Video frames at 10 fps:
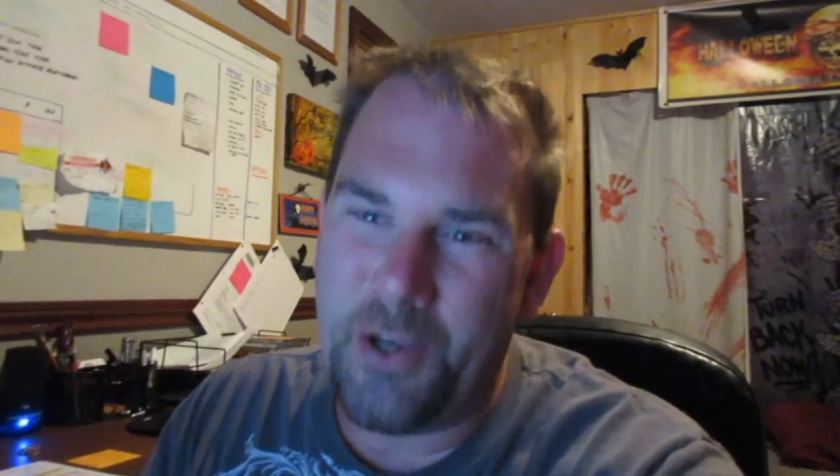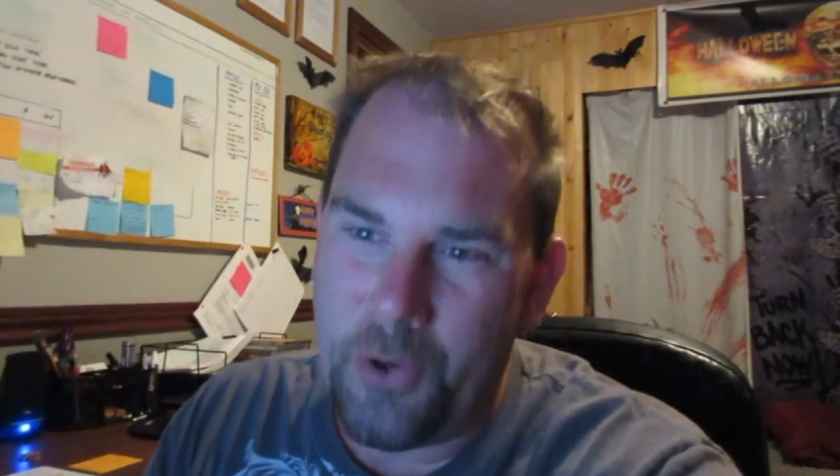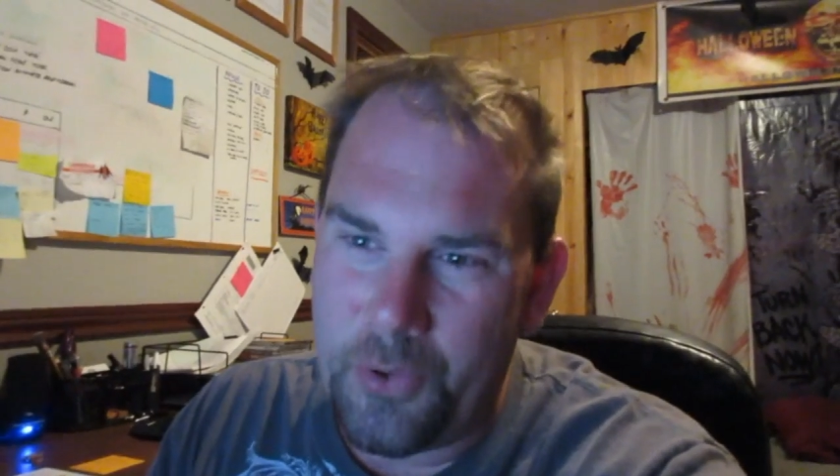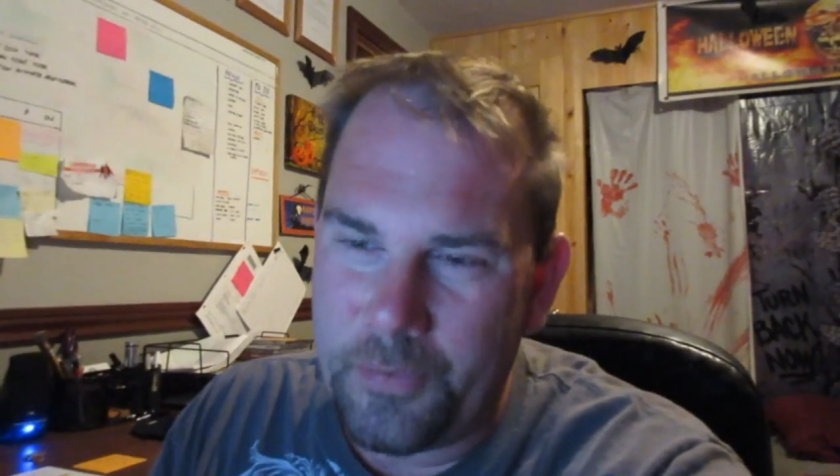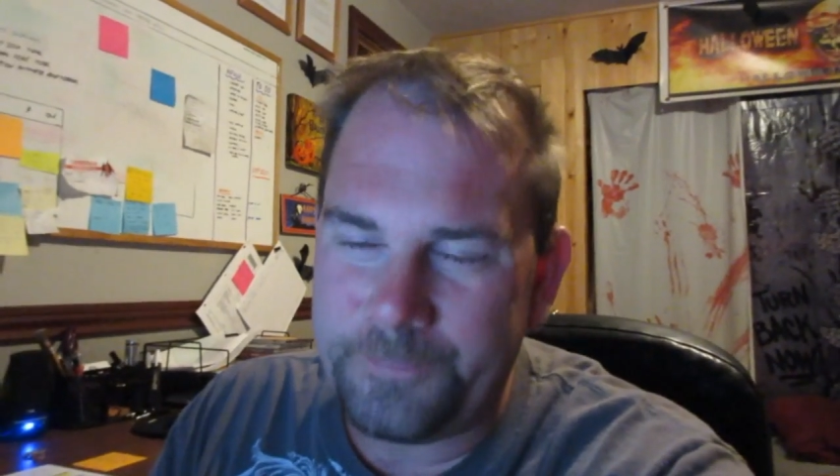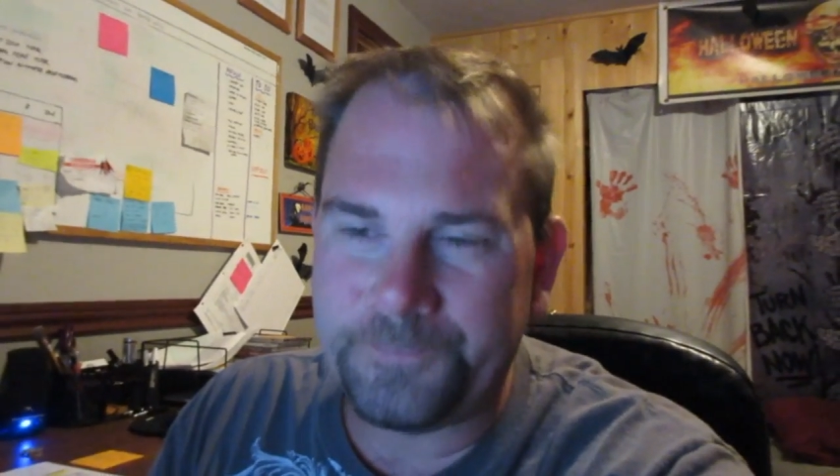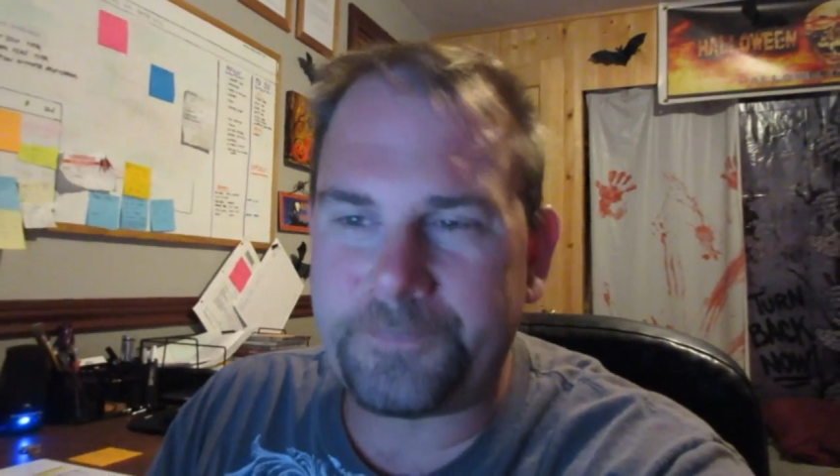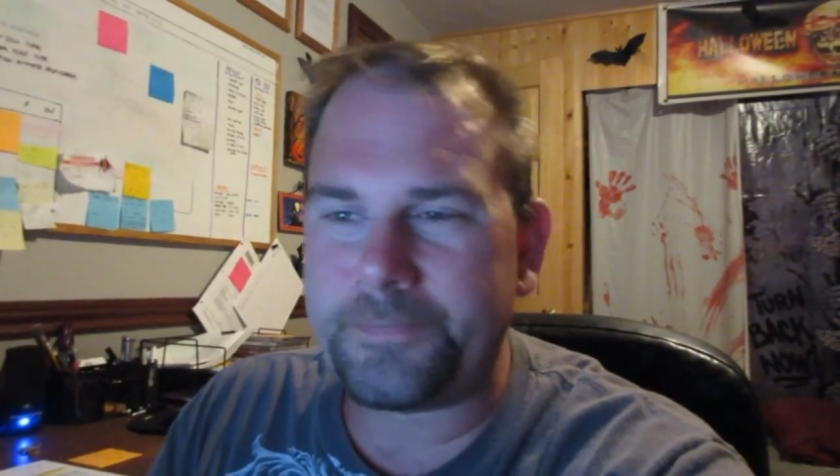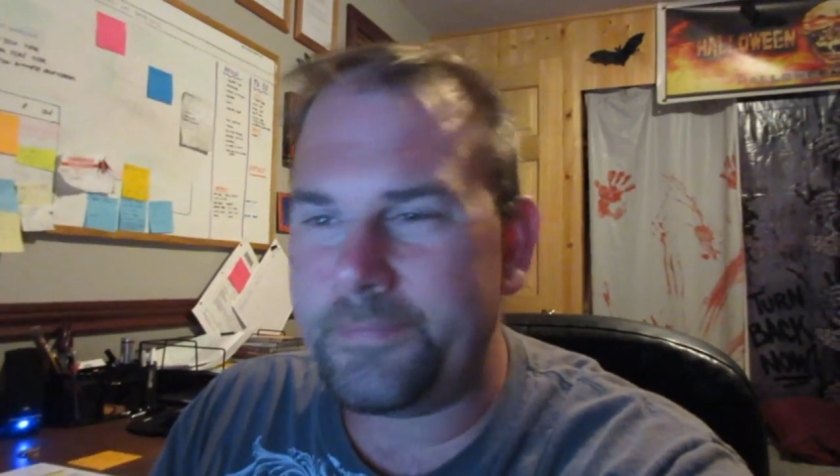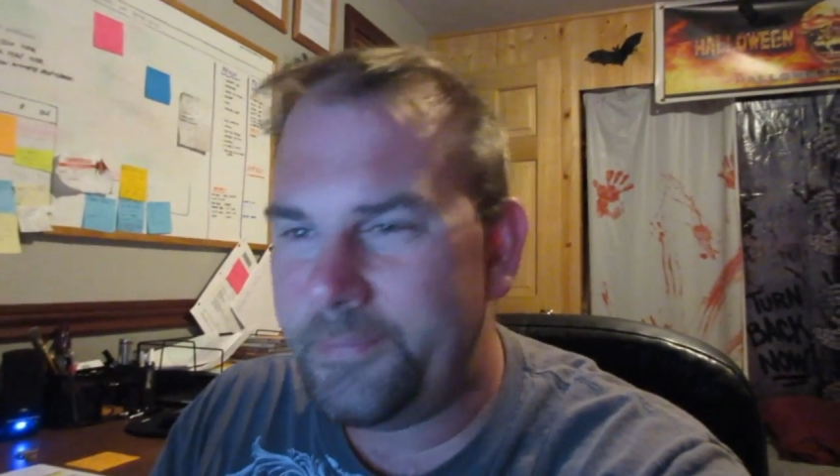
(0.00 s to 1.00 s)
know,
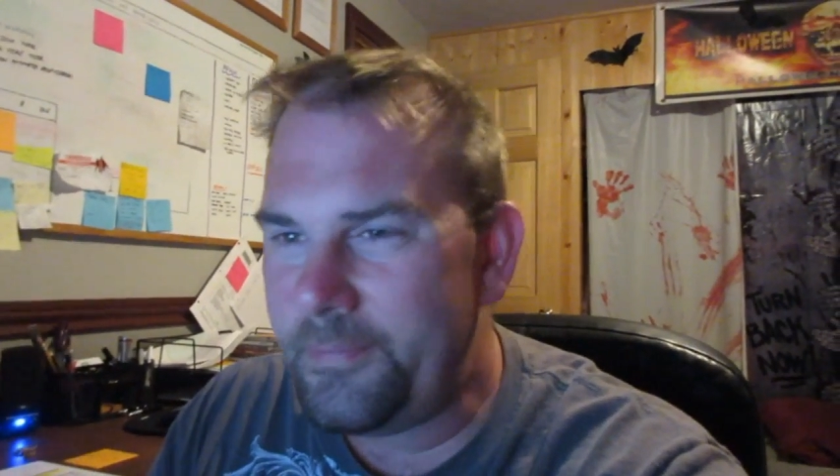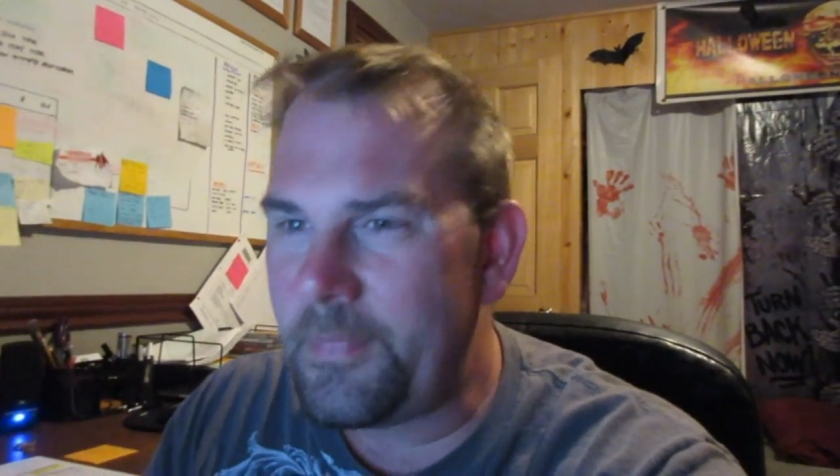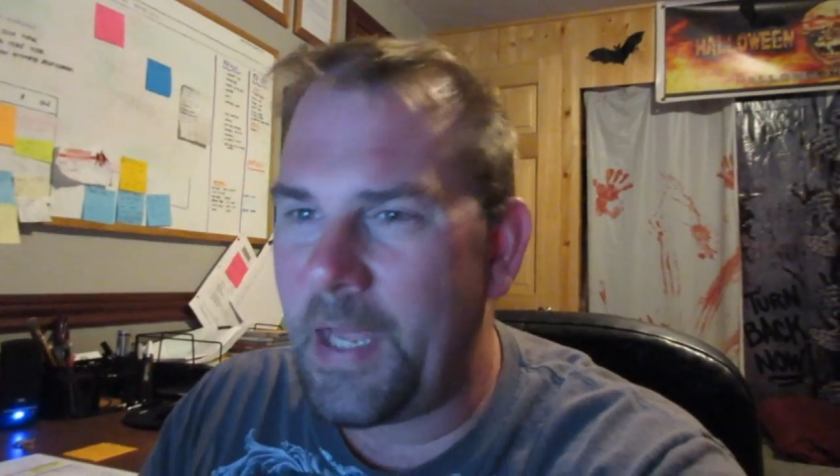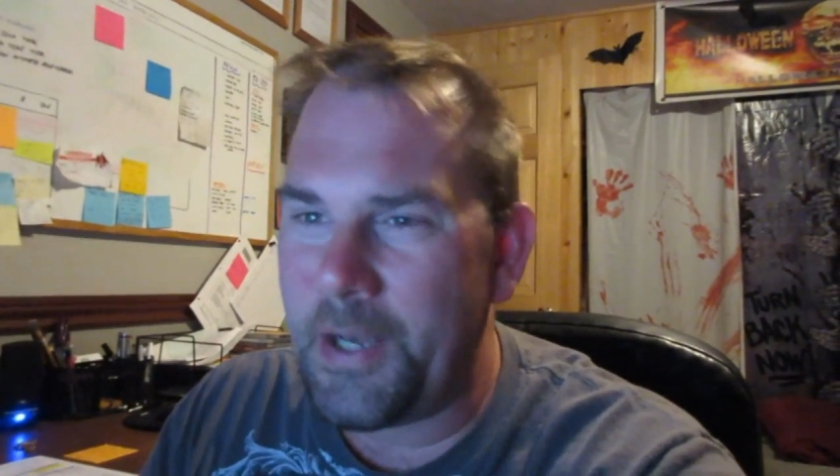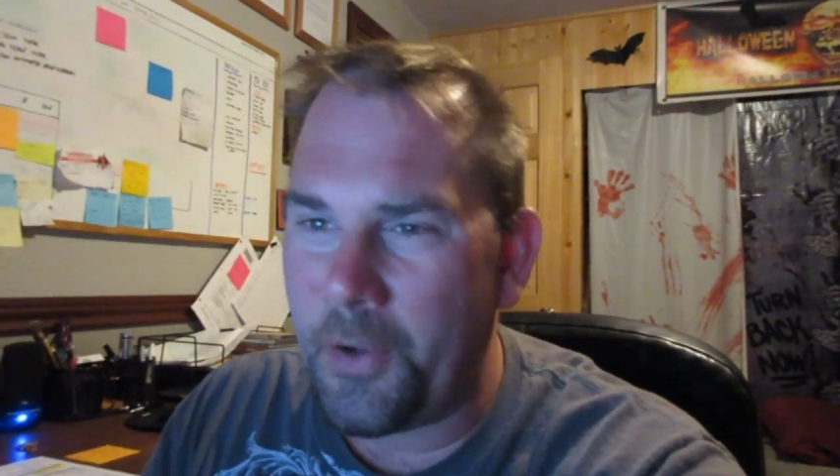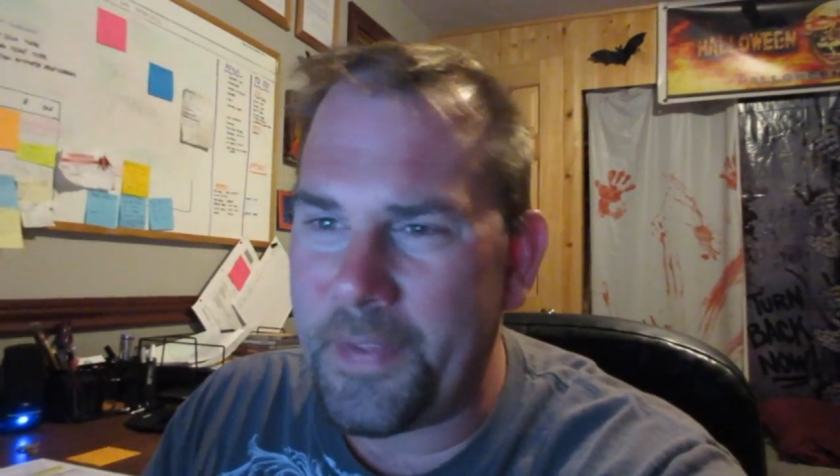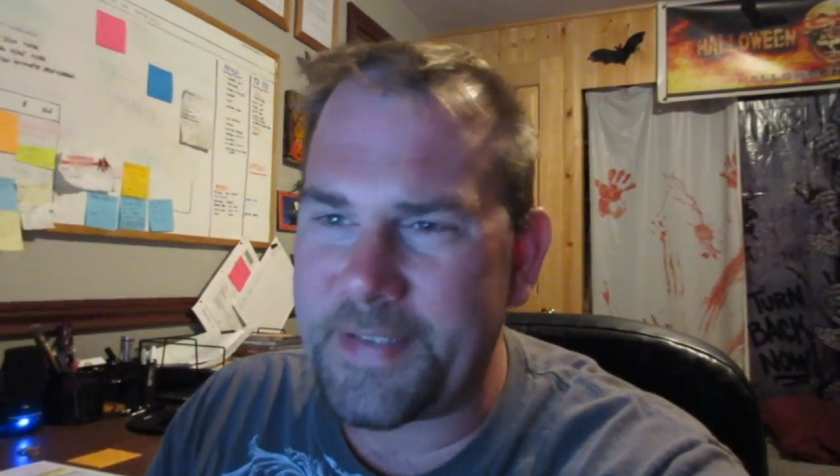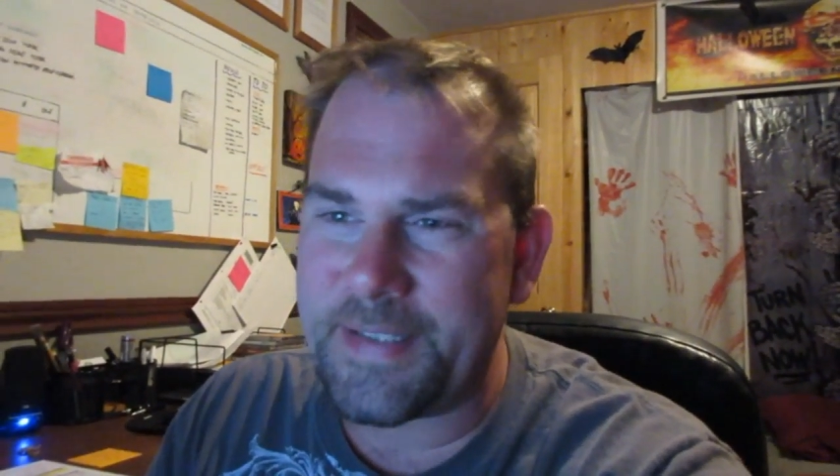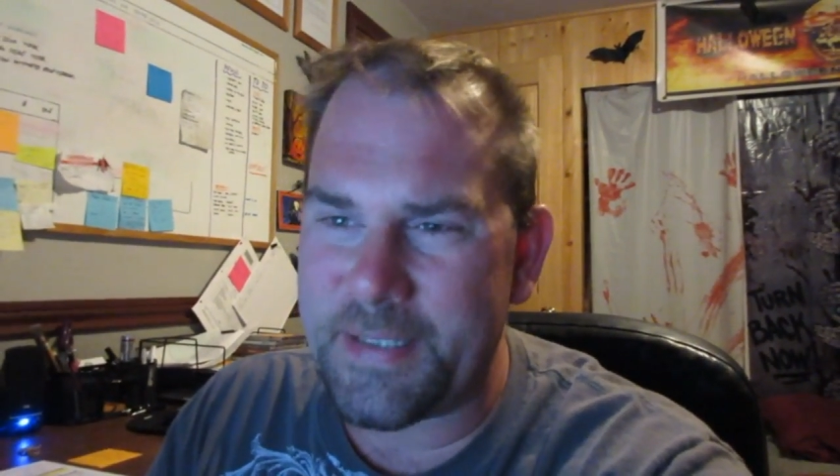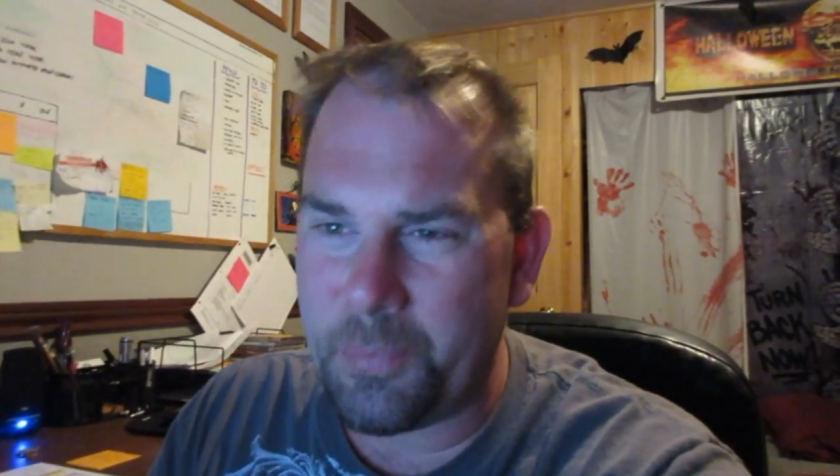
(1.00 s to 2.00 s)

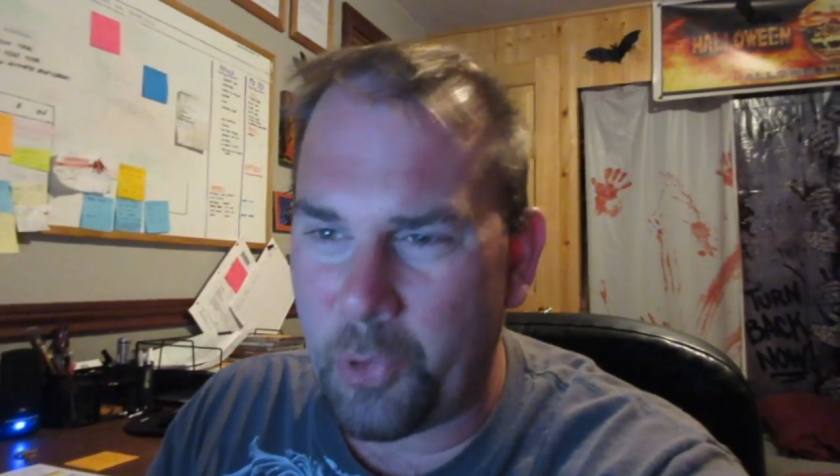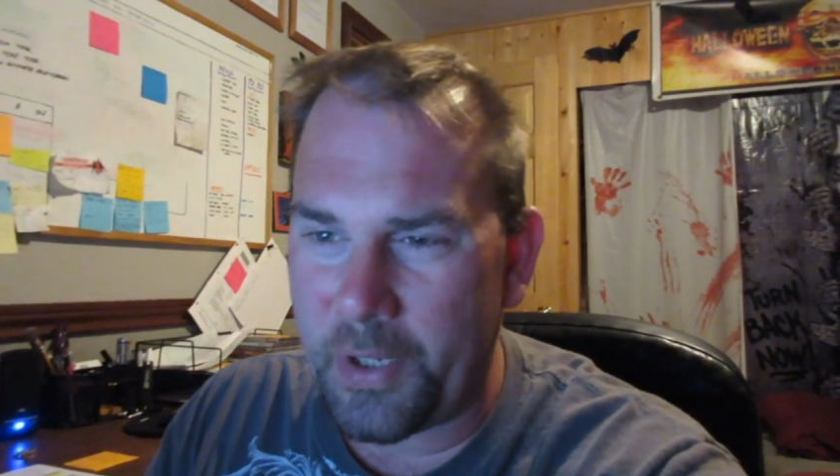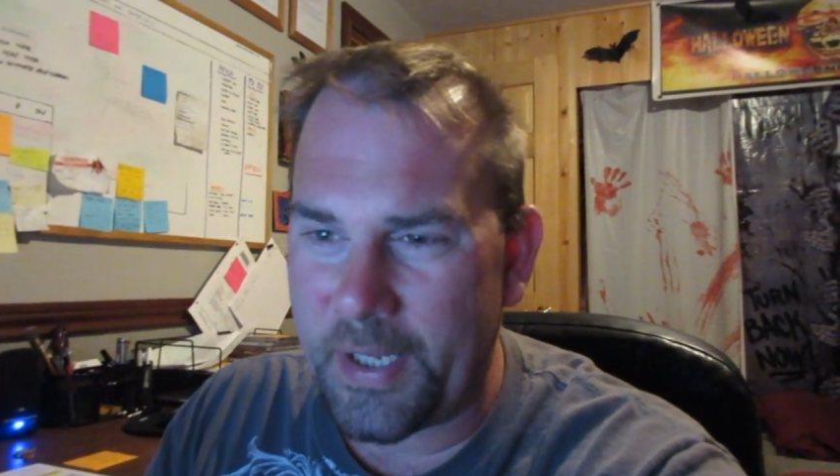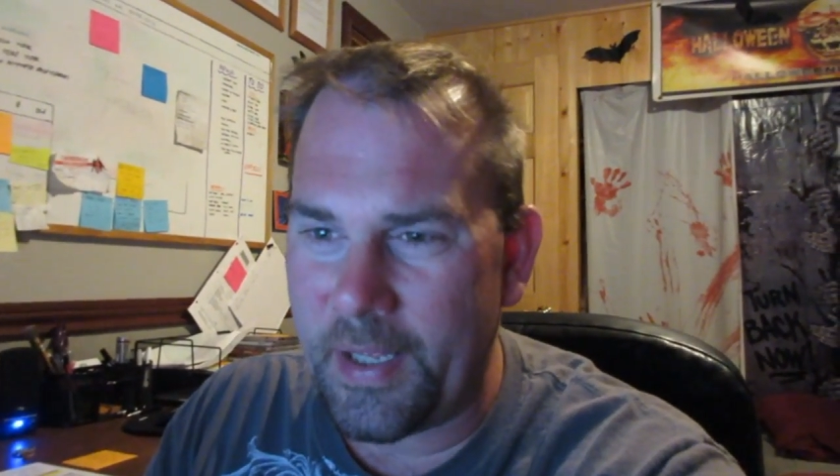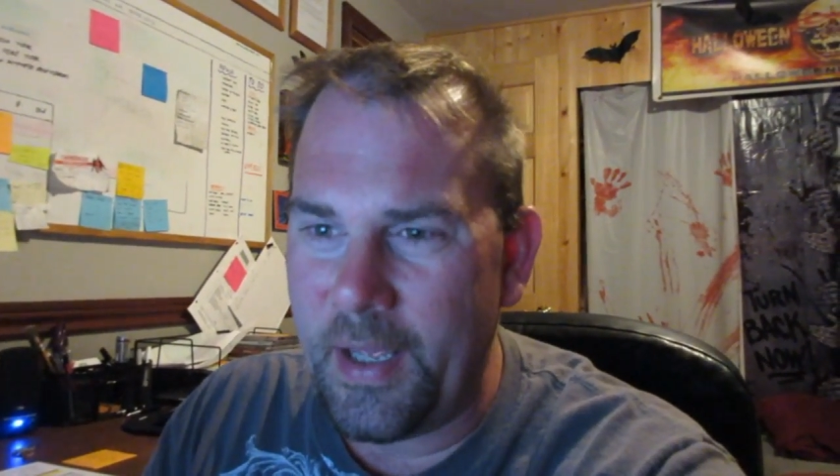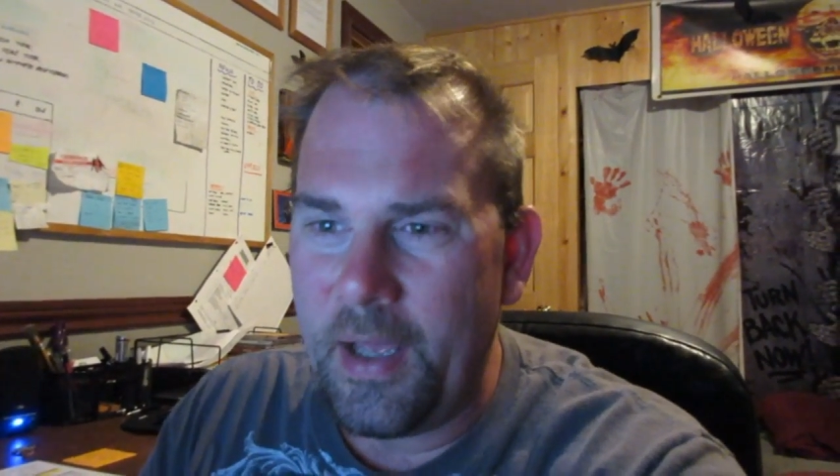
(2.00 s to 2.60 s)
that's disappointing.